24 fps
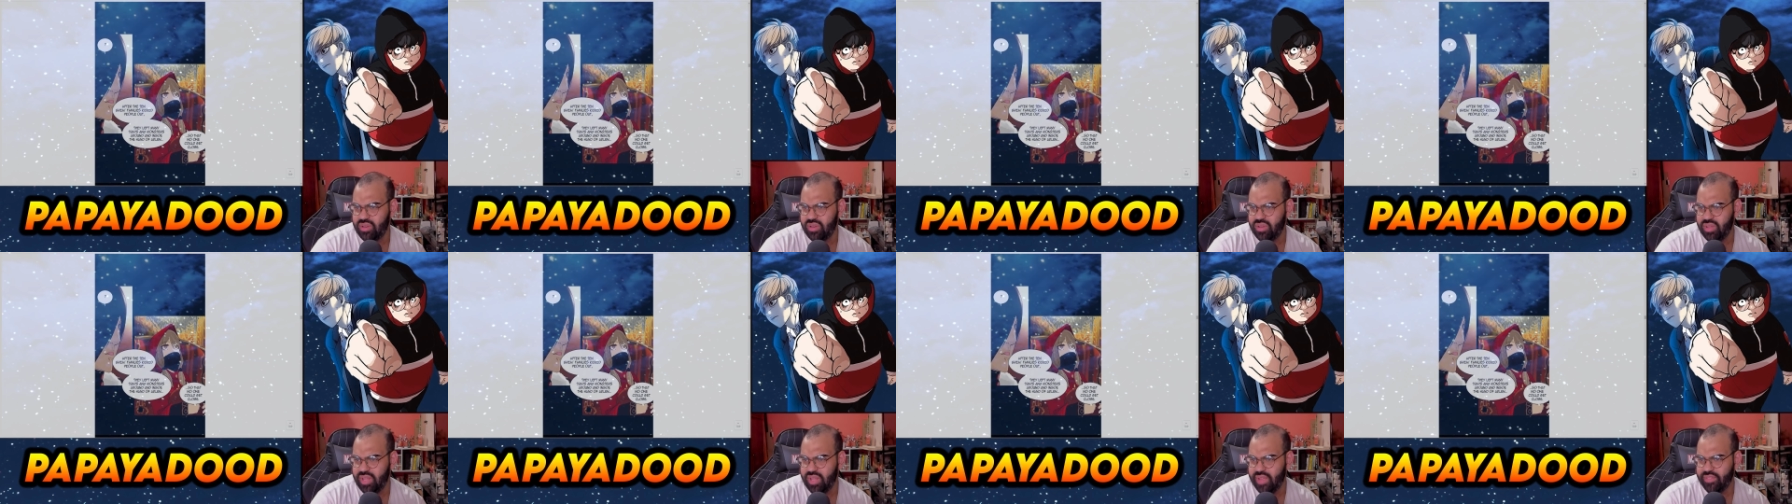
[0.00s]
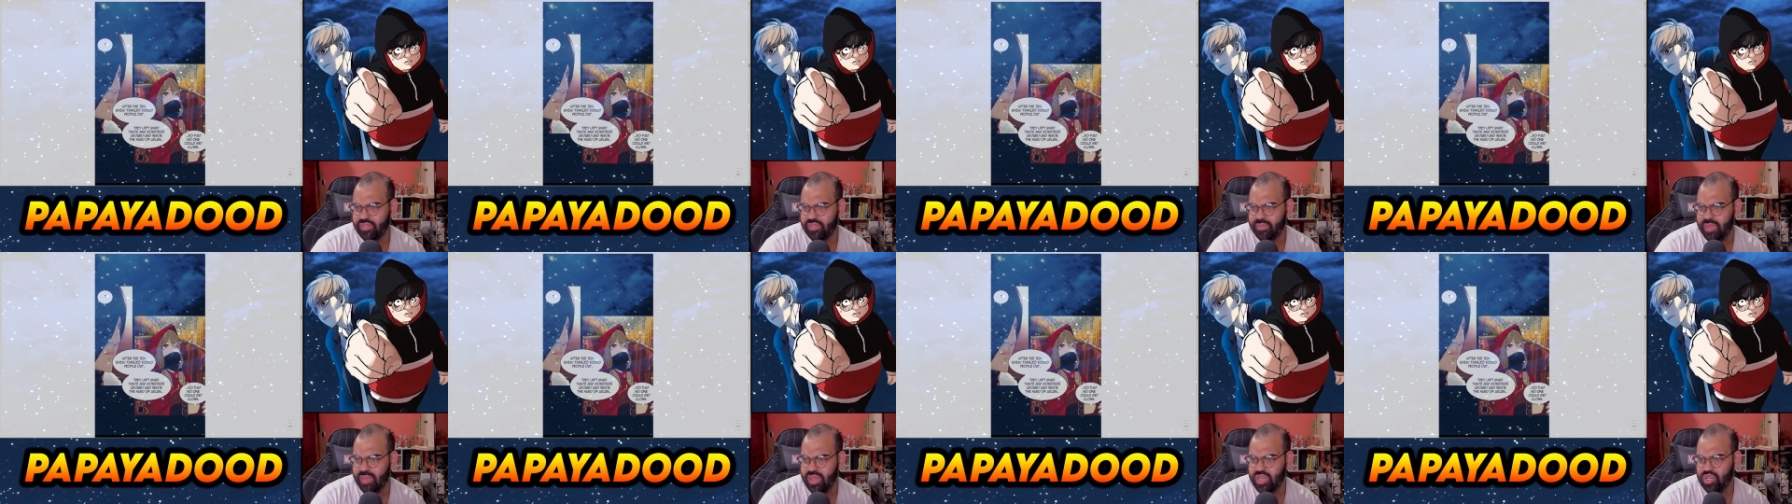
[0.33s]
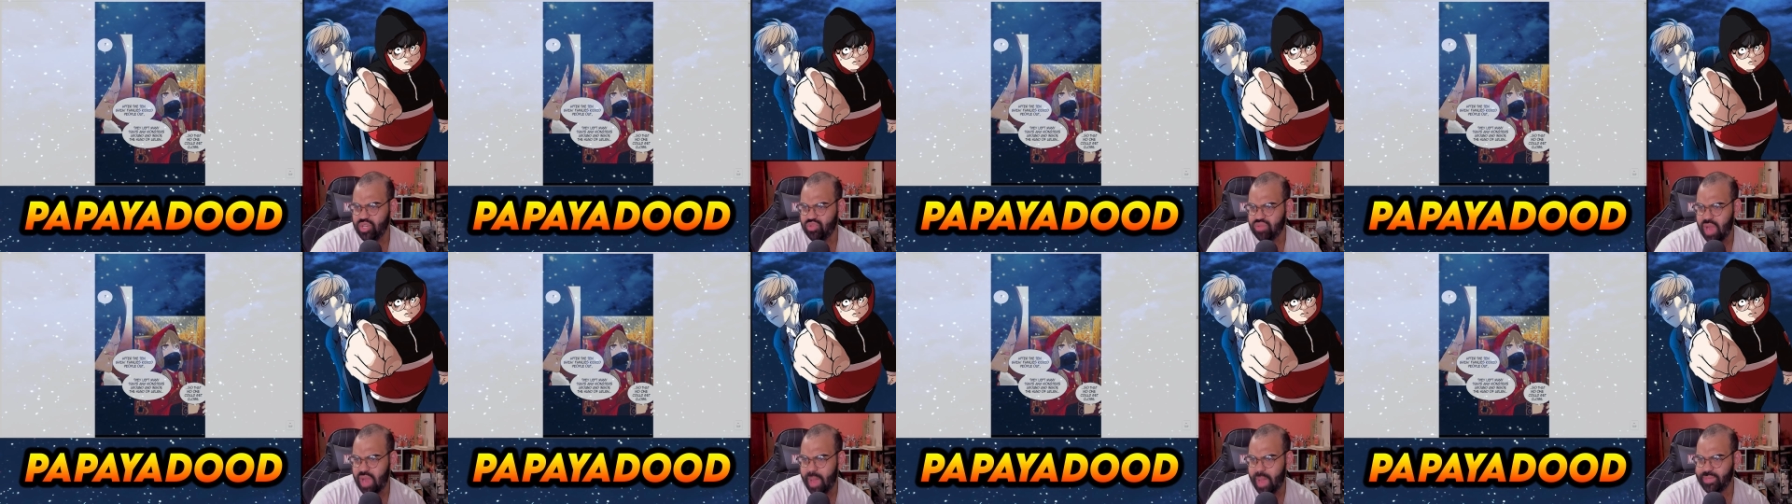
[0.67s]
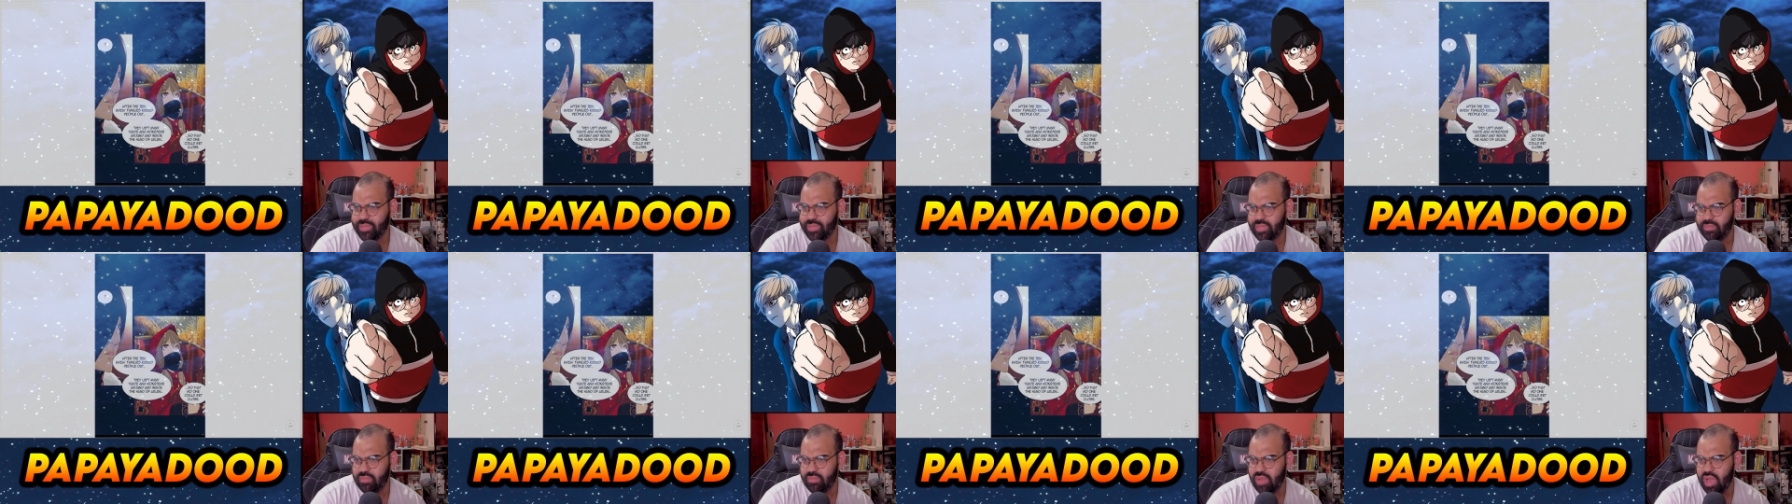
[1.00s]
left many
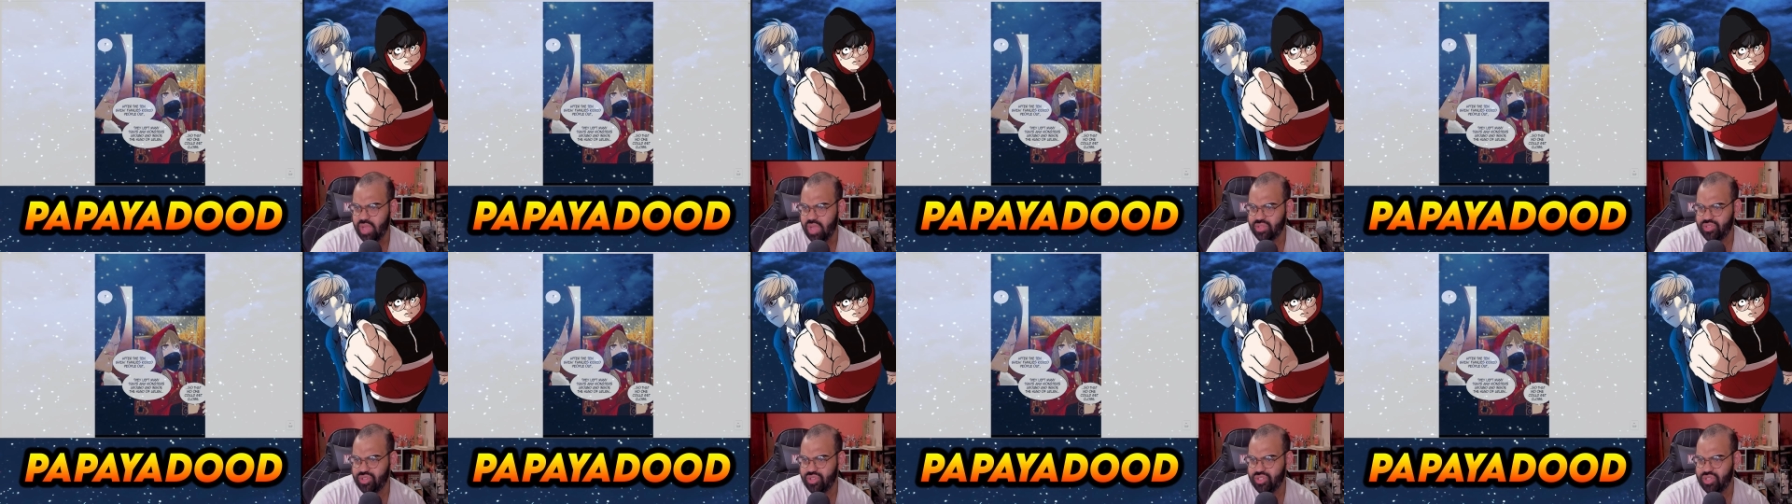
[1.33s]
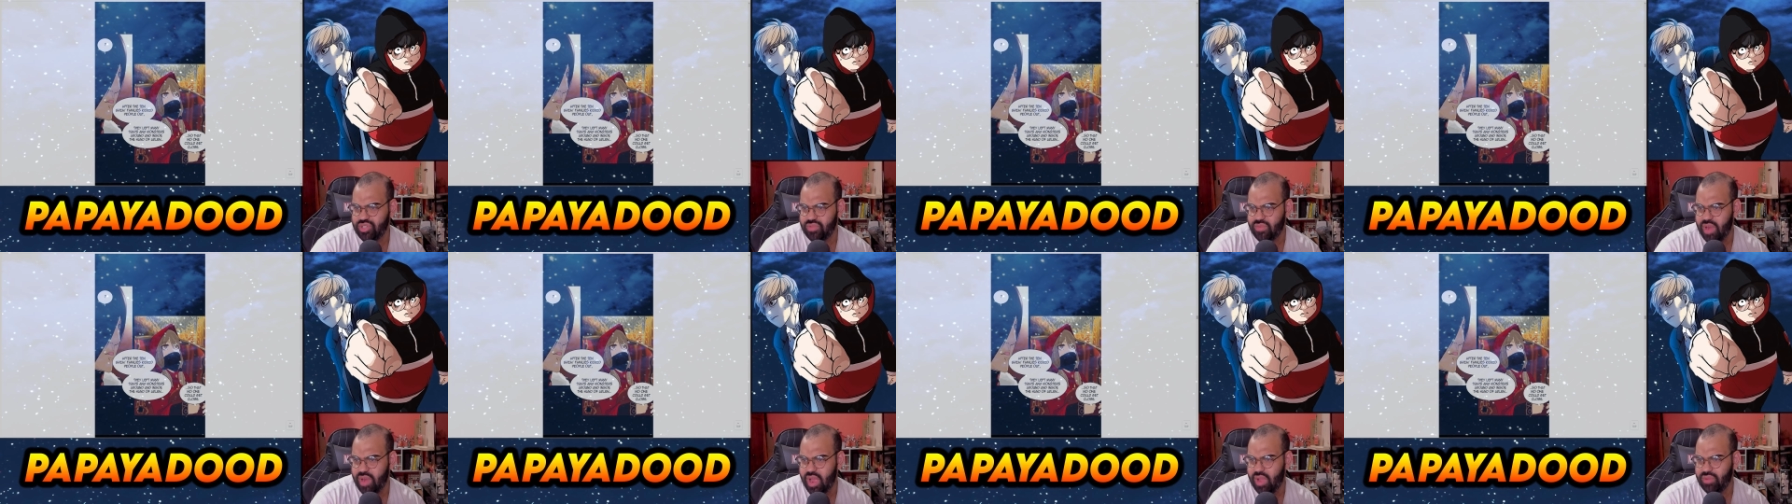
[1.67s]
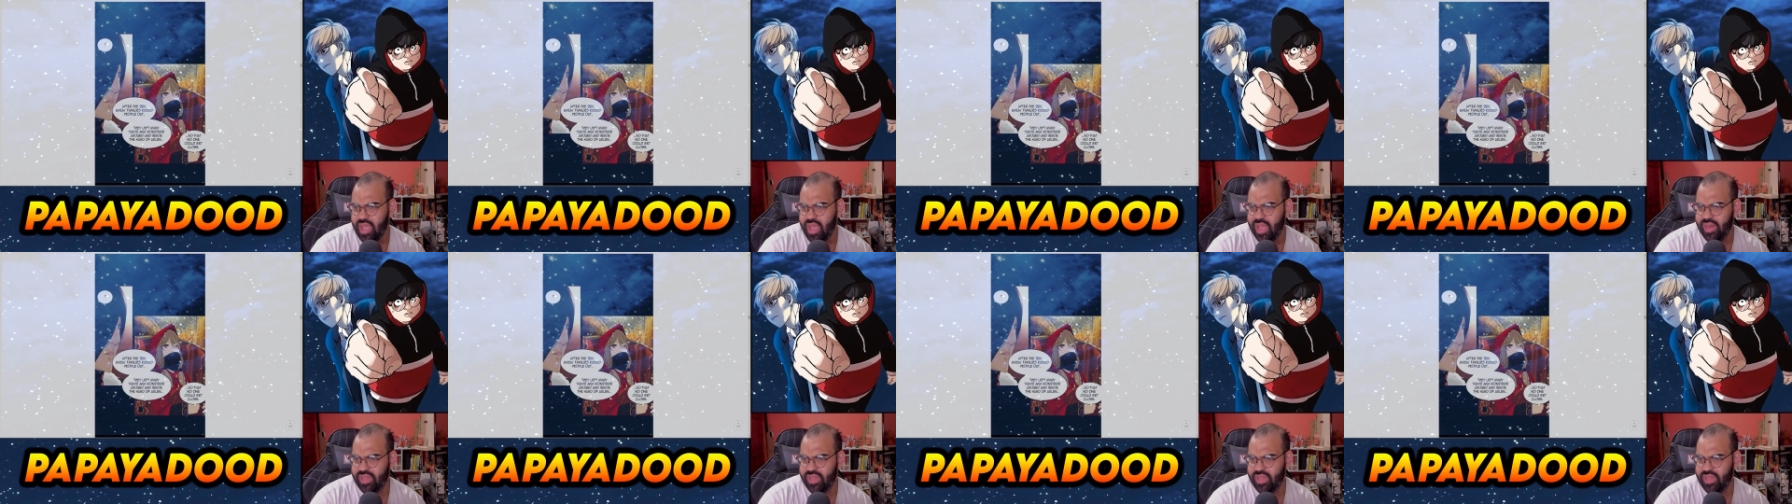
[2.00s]
traps and monsters around